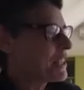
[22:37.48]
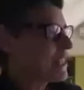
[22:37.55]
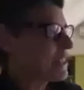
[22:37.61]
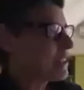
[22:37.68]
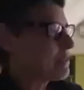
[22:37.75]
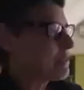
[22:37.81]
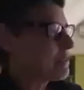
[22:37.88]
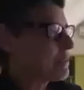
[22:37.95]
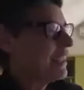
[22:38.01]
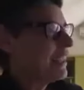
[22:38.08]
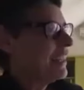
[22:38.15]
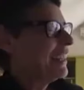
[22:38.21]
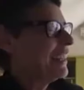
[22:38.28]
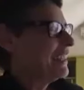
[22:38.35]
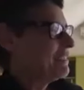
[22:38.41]
terrible.
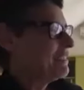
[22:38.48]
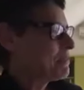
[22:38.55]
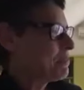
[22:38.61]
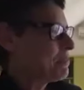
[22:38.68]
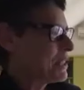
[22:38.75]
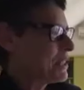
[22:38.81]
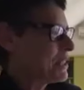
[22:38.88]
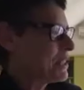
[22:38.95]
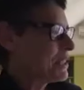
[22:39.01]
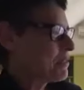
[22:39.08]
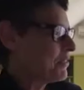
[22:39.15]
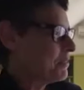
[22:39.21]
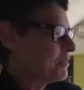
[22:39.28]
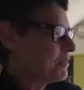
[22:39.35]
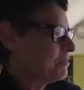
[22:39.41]
It was a pretty
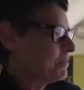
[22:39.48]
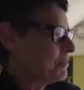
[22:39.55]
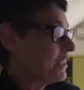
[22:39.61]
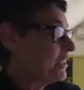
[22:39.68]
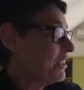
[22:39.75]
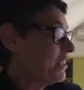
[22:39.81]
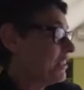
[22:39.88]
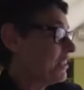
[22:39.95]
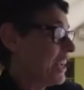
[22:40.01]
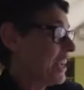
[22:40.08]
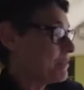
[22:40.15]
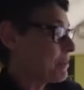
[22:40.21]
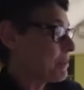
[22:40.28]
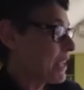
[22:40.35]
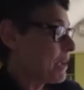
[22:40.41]
terrible film. But
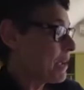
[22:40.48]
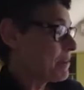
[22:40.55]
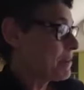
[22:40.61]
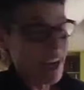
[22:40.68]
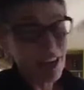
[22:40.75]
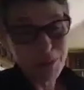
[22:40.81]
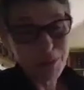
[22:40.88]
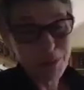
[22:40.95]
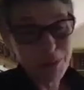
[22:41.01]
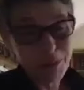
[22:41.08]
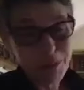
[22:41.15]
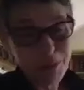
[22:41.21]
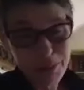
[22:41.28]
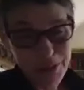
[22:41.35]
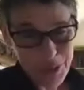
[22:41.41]
hey, it became a
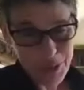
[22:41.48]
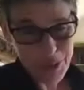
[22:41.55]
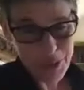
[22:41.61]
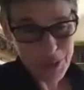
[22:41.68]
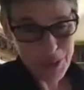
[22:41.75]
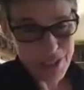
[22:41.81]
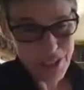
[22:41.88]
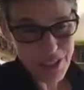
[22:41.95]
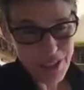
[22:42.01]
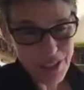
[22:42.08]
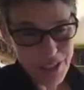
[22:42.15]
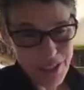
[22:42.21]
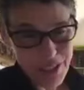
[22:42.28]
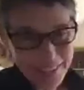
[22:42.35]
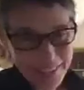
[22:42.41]
cult movie, which was so
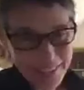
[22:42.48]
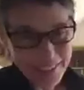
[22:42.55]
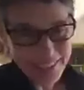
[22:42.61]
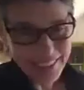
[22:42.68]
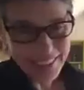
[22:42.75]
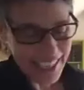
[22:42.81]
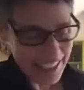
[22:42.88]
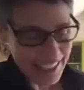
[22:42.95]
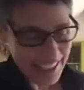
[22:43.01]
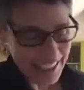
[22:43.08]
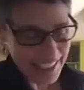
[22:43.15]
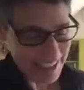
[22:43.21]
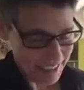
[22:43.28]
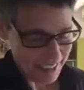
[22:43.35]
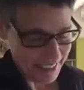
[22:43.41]
curious.
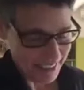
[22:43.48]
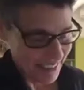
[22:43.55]
And